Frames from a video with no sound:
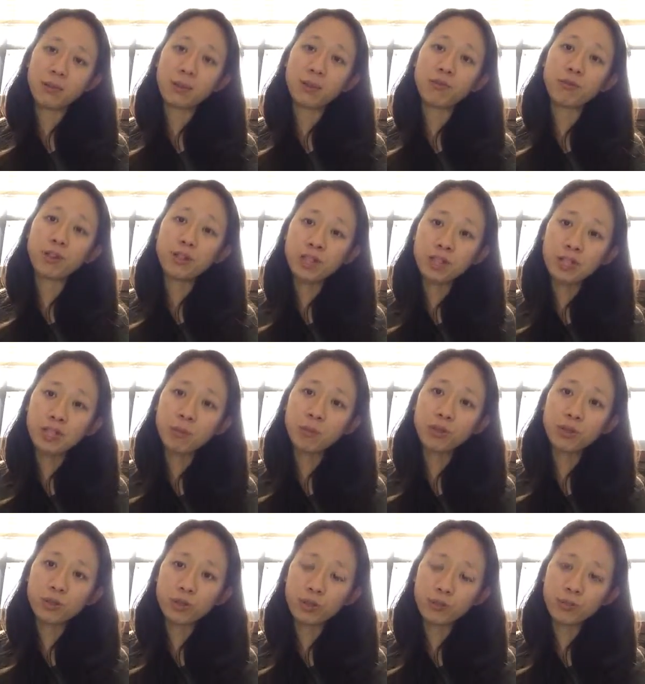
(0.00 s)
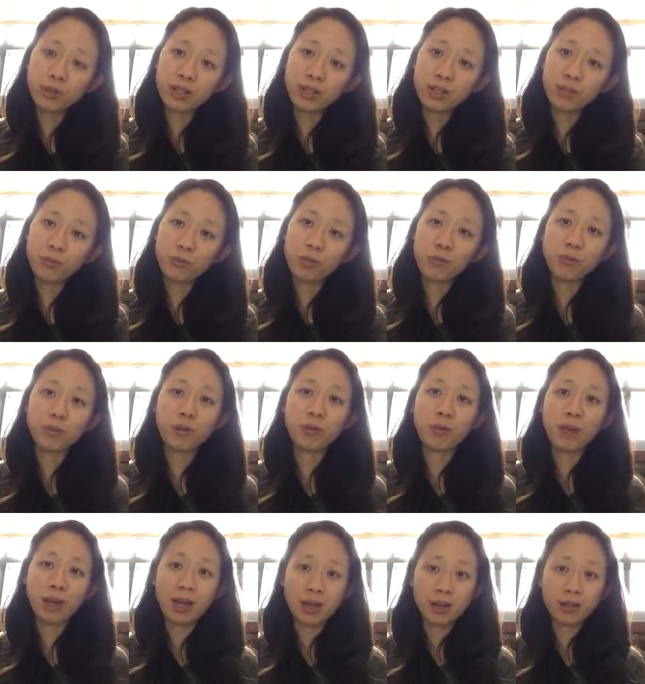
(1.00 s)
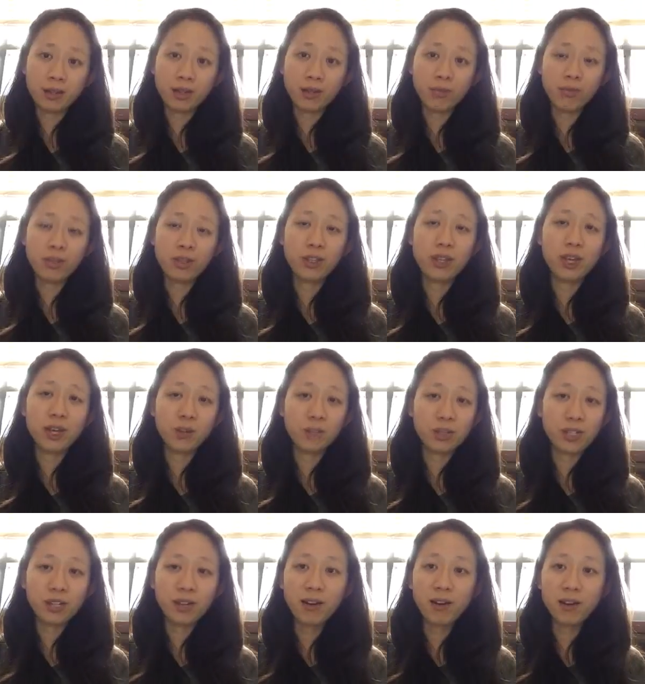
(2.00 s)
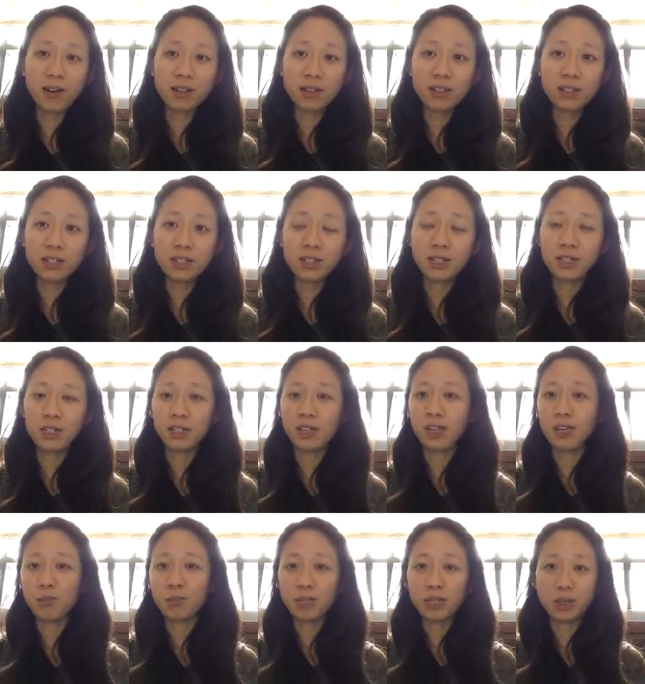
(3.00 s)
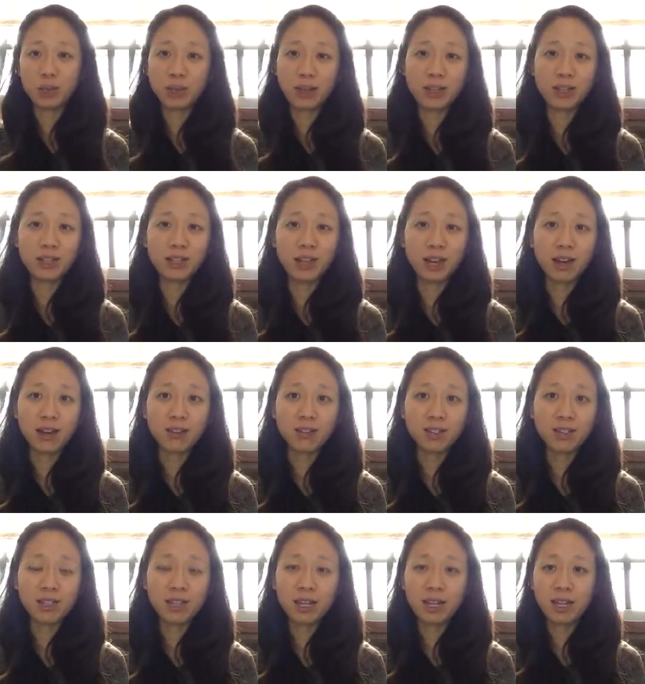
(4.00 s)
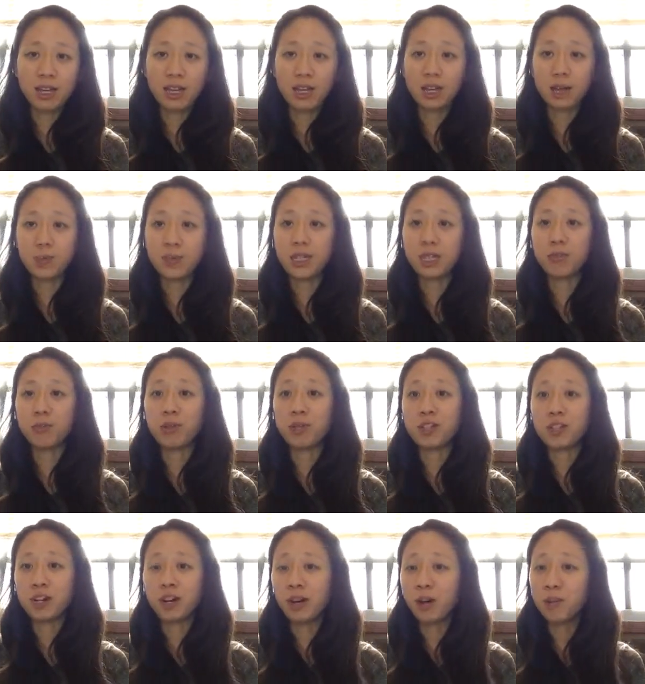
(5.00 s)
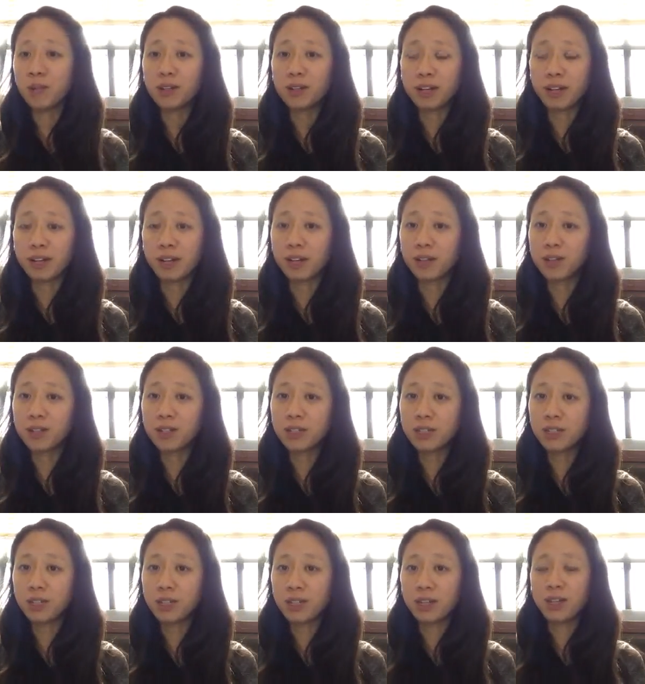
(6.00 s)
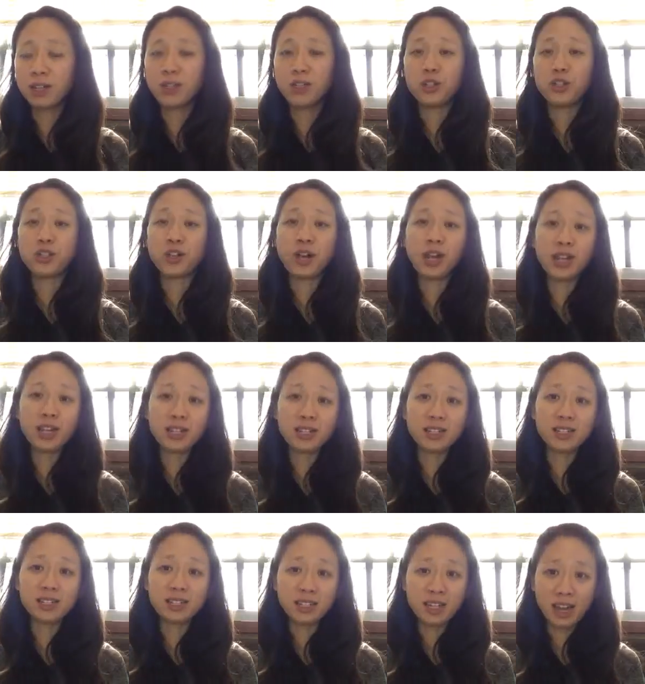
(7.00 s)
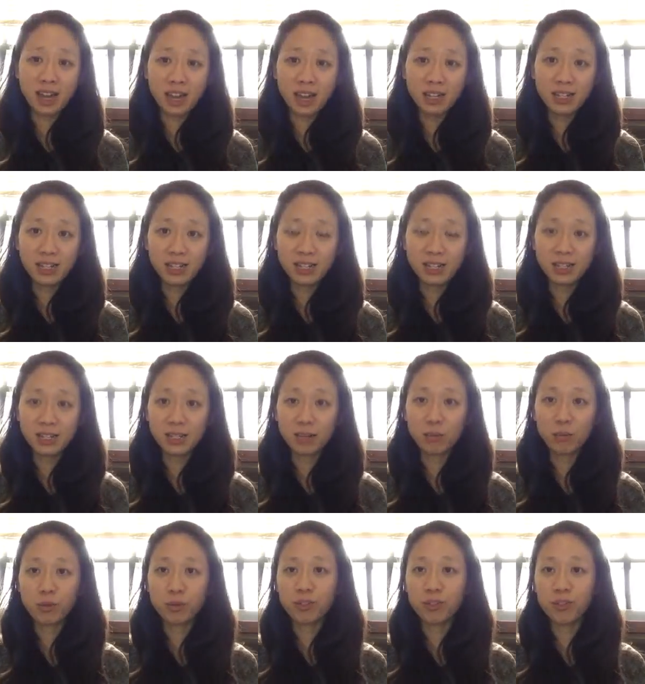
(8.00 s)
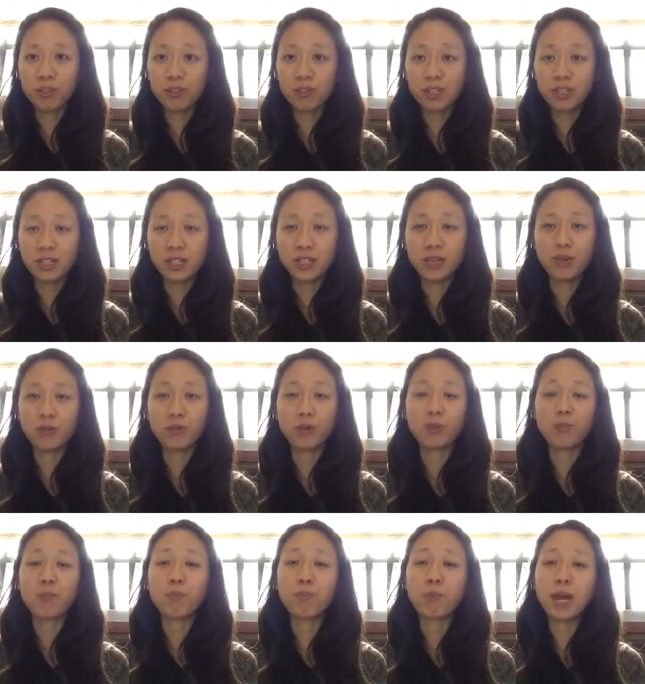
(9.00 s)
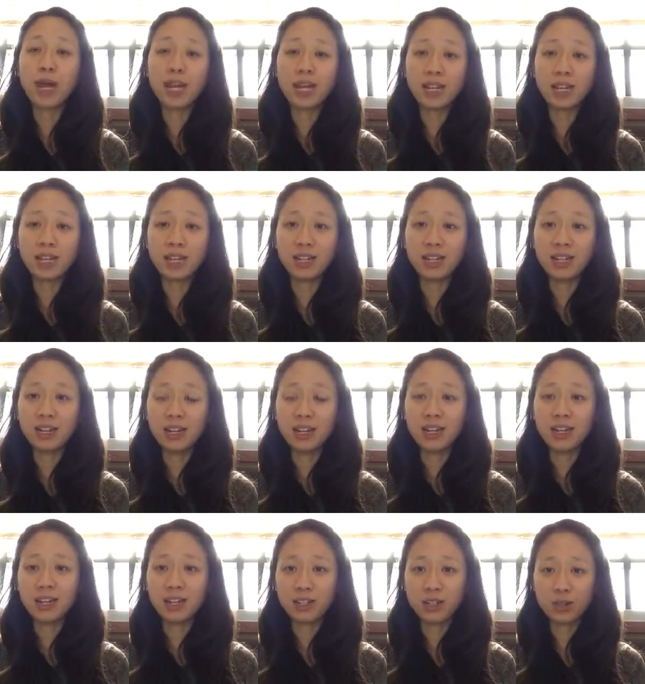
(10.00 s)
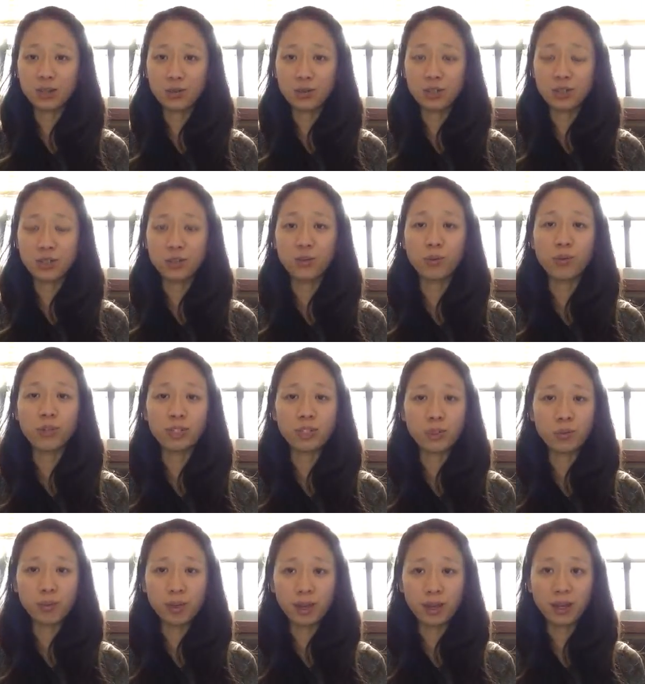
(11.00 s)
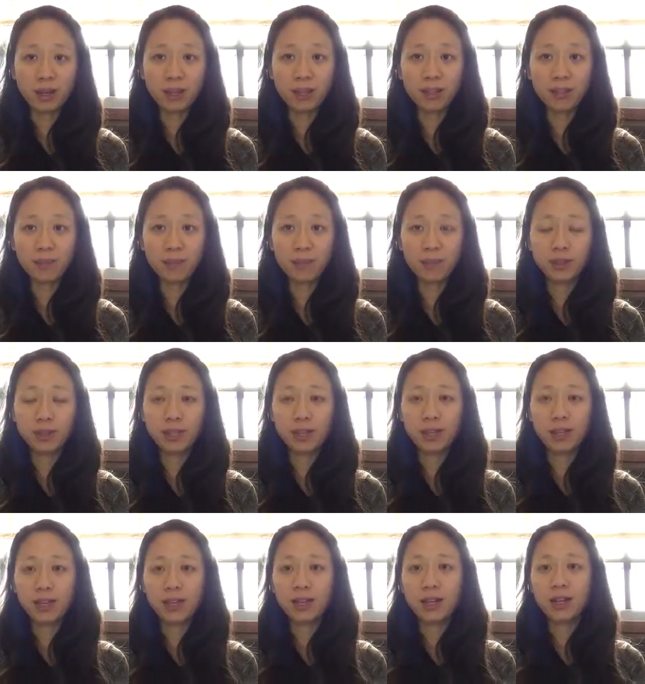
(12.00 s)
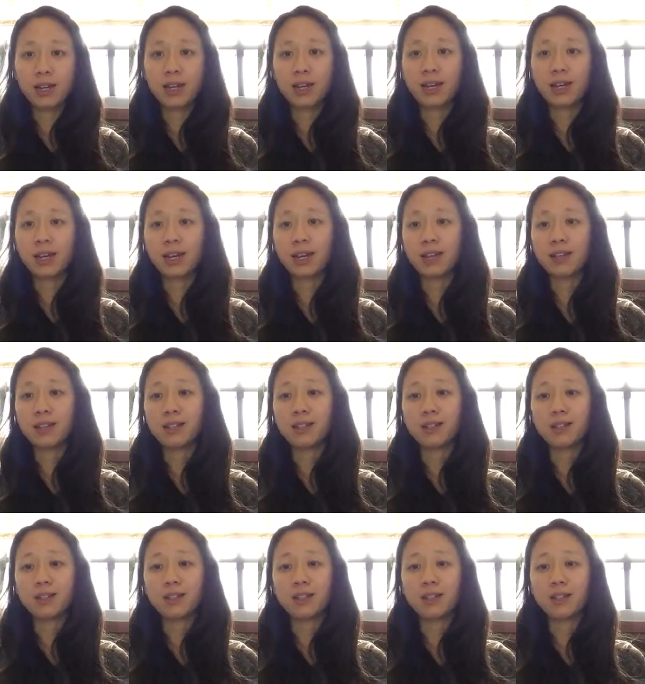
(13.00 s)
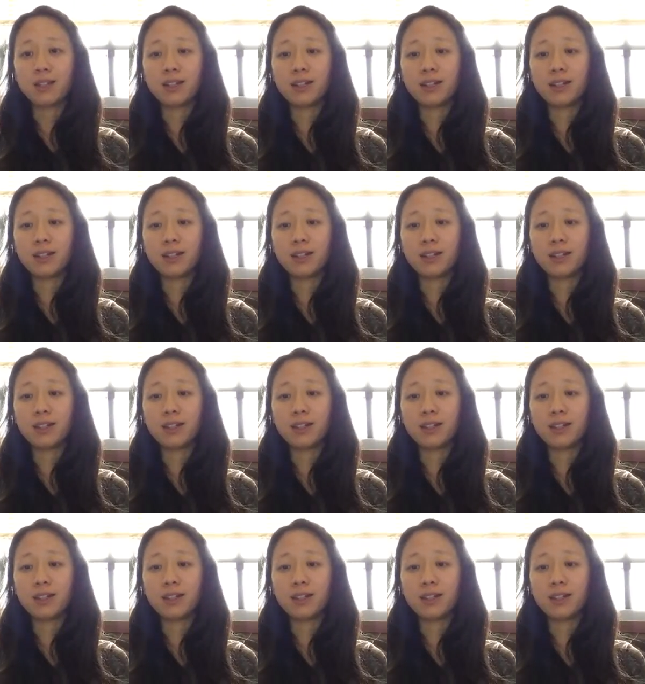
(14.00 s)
If we keep consuming, we will end up with an empty heart, empty bank account, empty retirement account, giant debt that we're servicing and we're paying interest towards the bank, and